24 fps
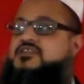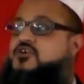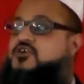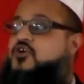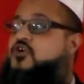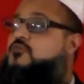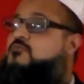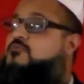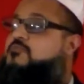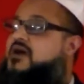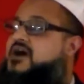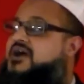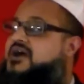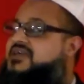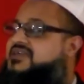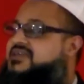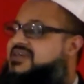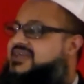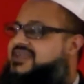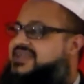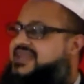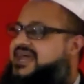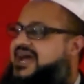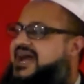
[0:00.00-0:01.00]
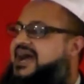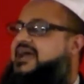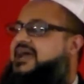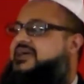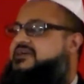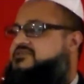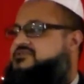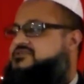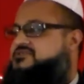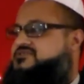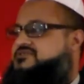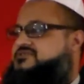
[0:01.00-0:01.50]
and go buy an
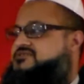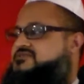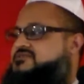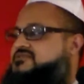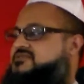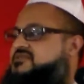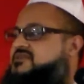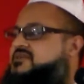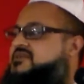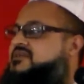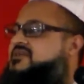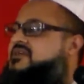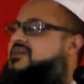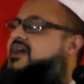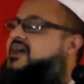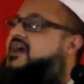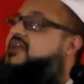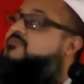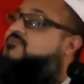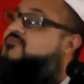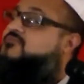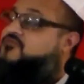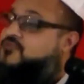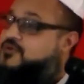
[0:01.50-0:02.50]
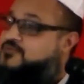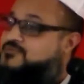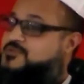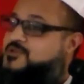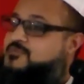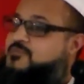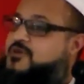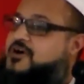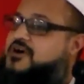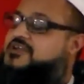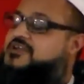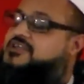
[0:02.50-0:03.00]
axe and from
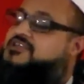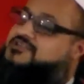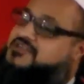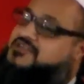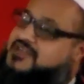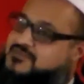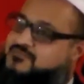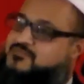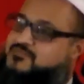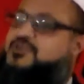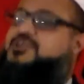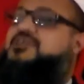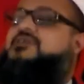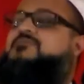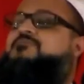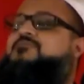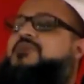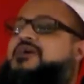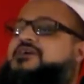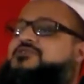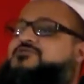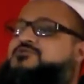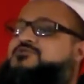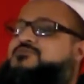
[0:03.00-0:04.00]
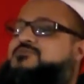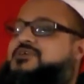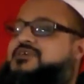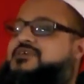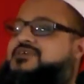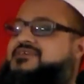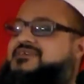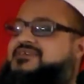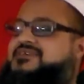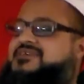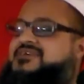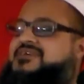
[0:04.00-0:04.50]
the market and bring it back to me.
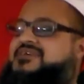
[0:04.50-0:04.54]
